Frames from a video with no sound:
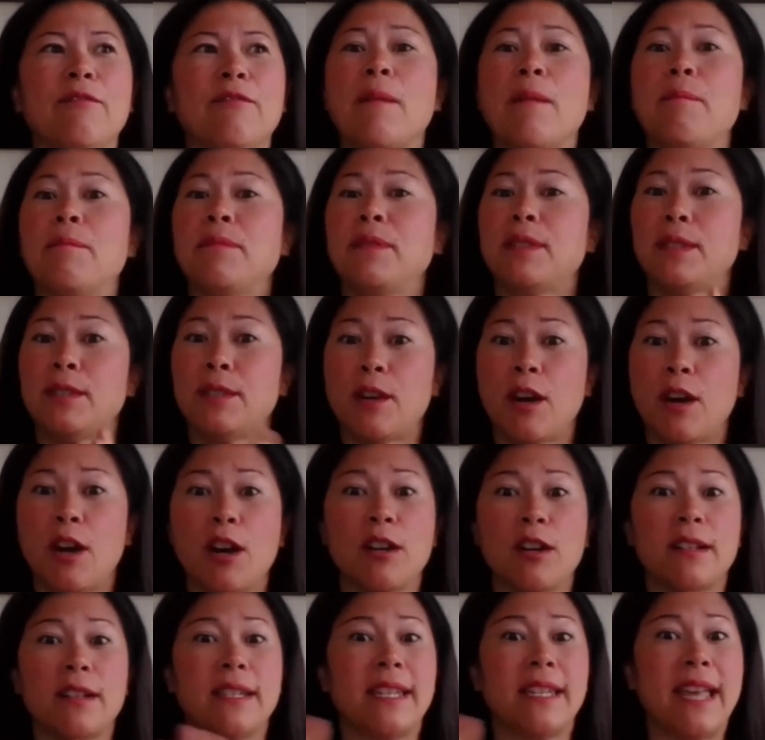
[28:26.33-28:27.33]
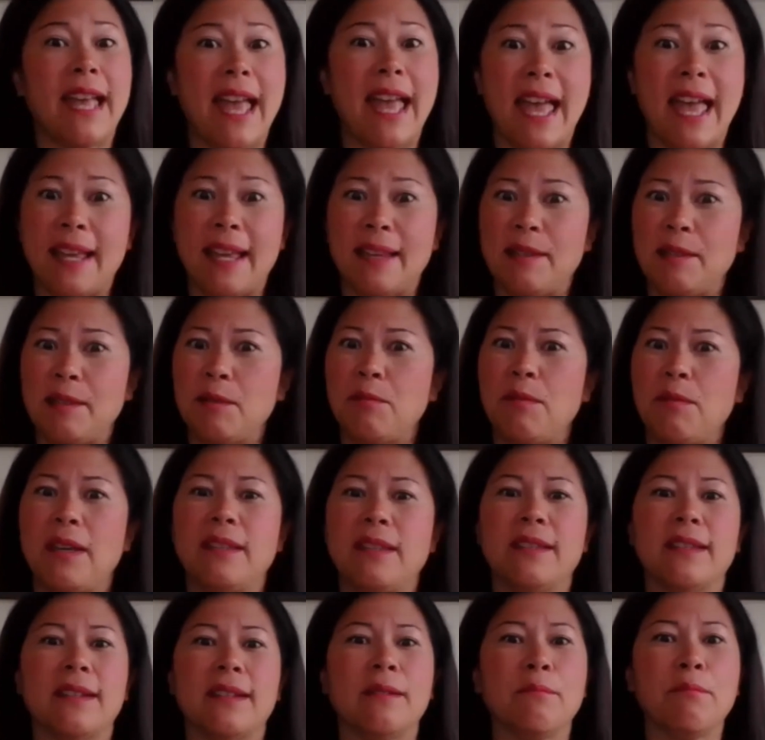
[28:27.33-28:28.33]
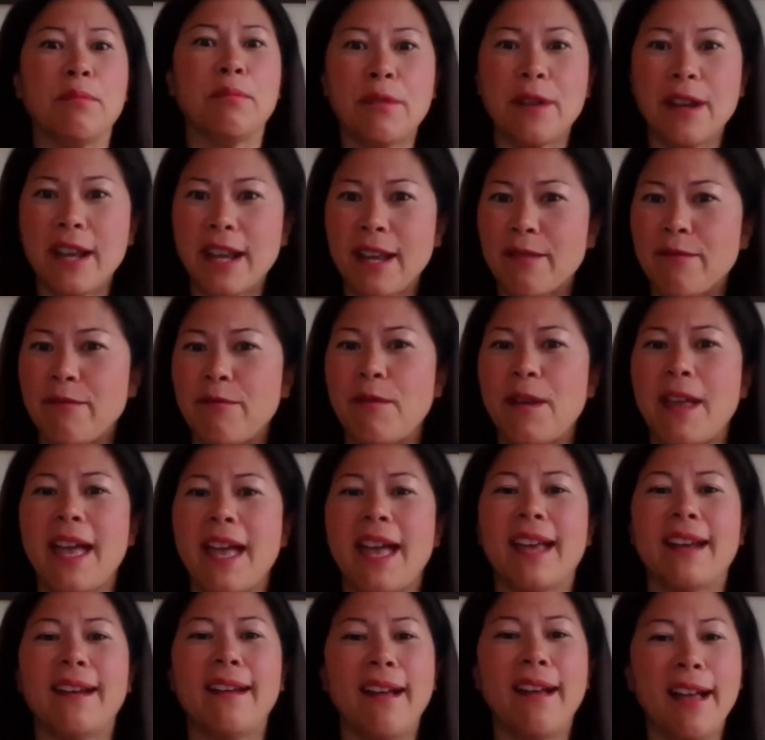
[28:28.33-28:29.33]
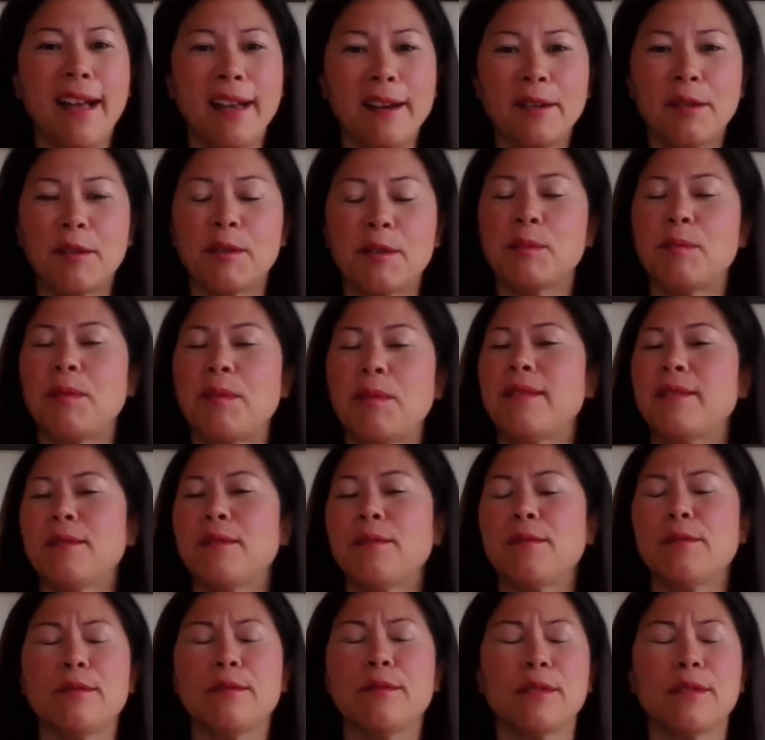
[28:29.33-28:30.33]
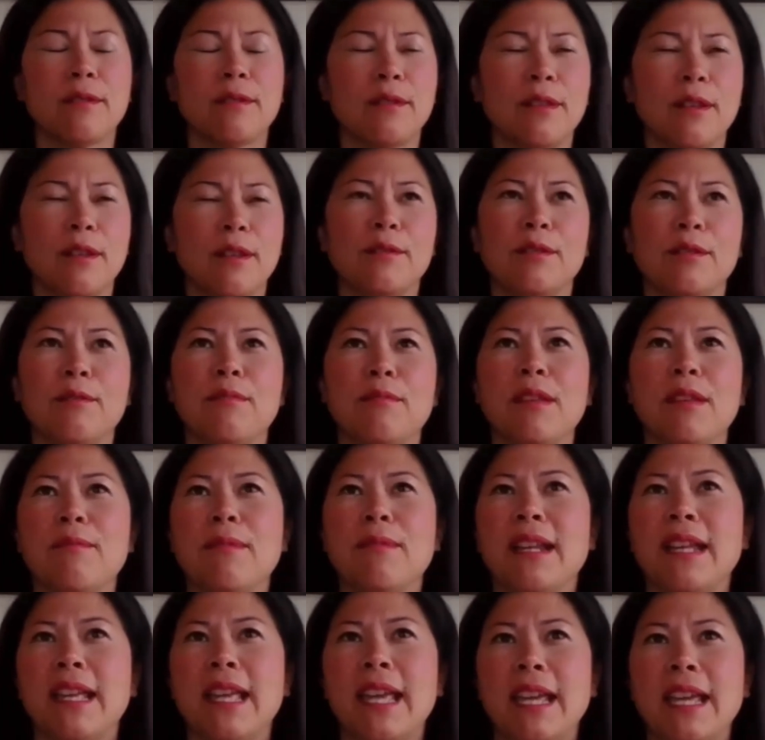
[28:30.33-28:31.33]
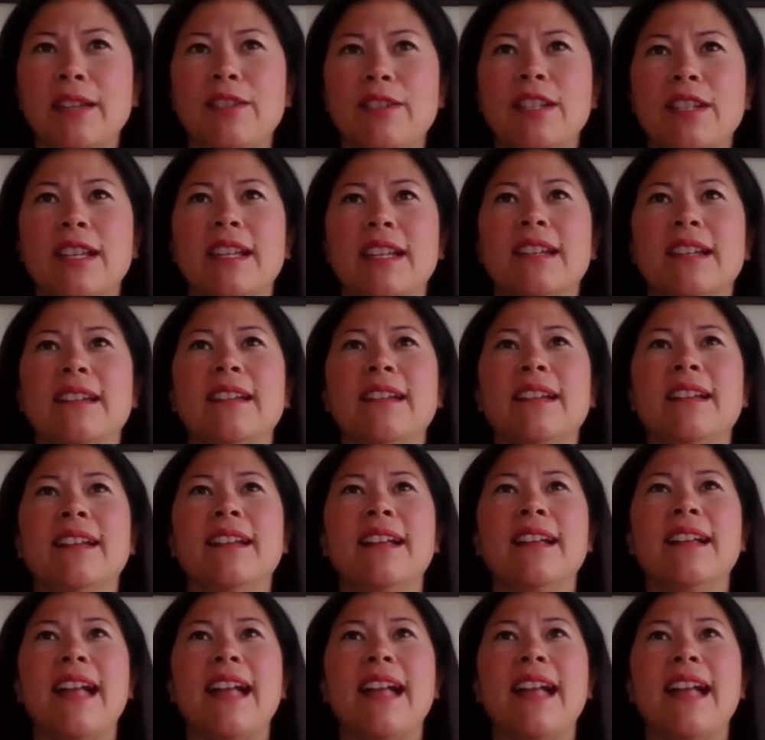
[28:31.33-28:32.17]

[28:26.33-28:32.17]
from start to end we did a brief we had huddles we used closed, closed loop communication